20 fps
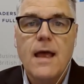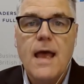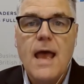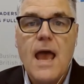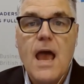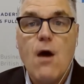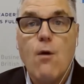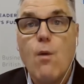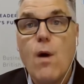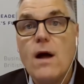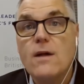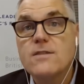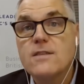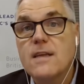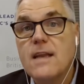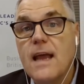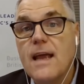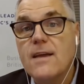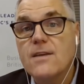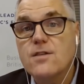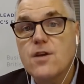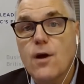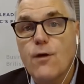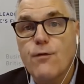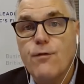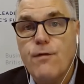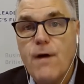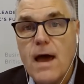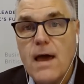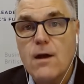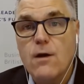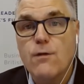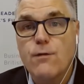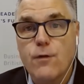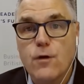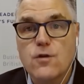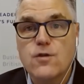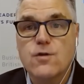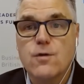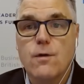And while today is our final
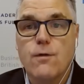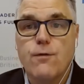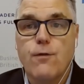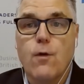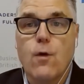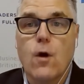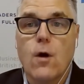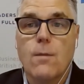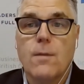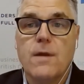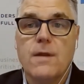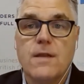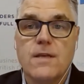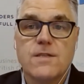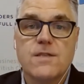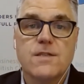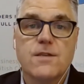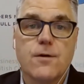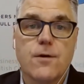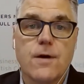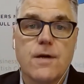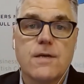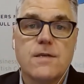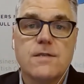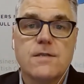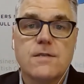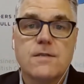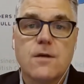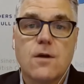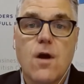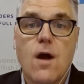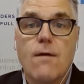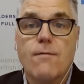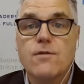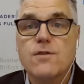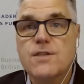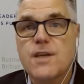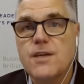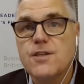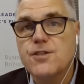virtual forum in this series, the
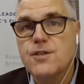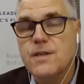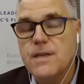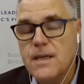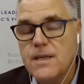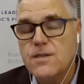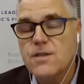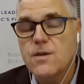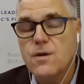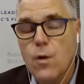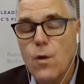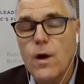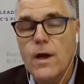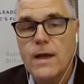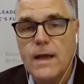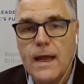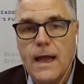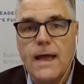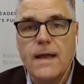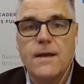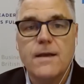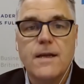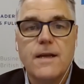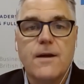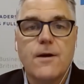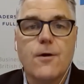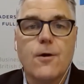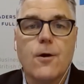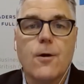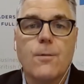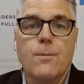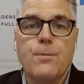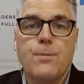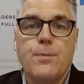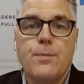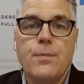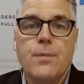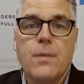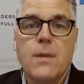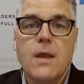conversation isn't going to end here.
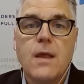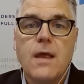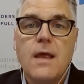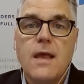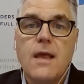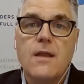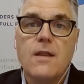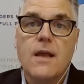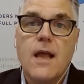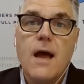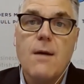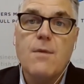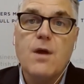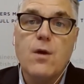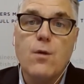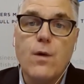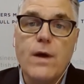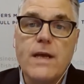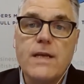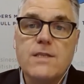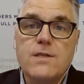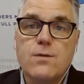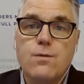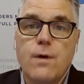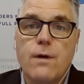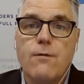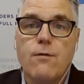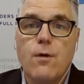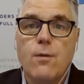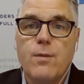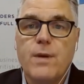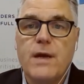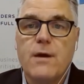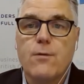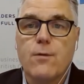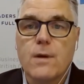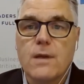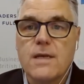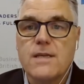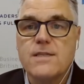In the coming weeks, we will be
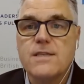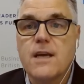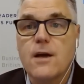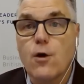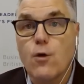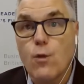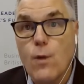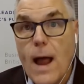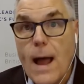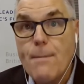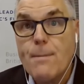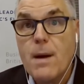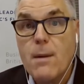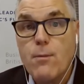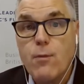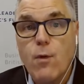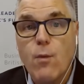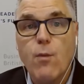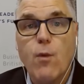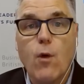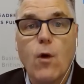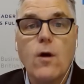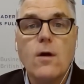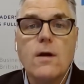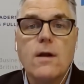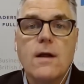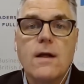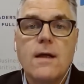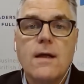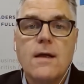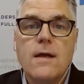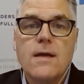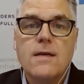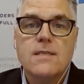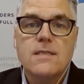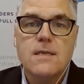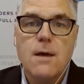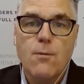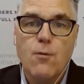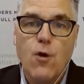releasing a wrap-up report
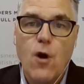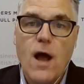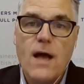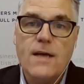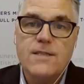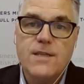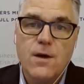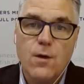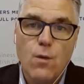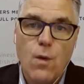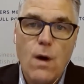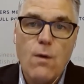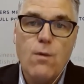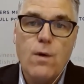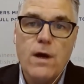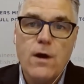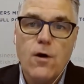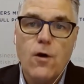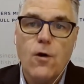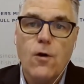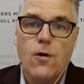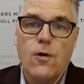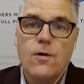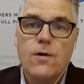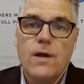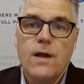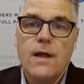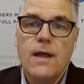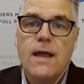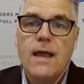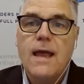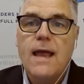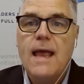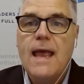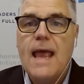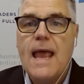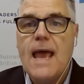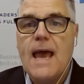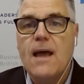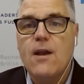summarizing what we heard
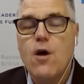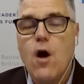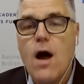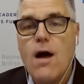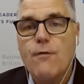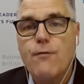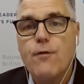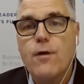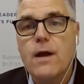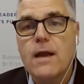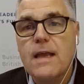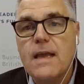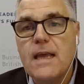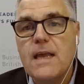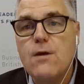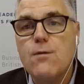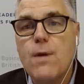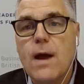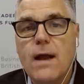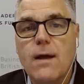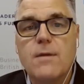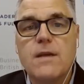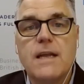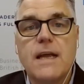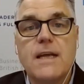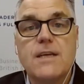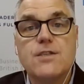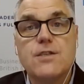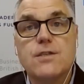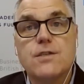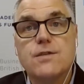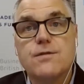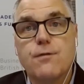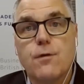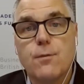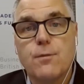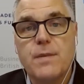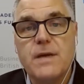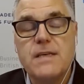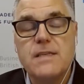and offering key recommendations for
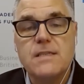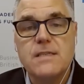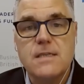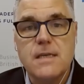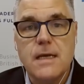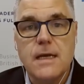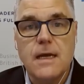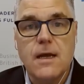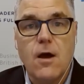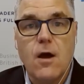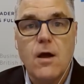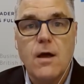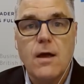BC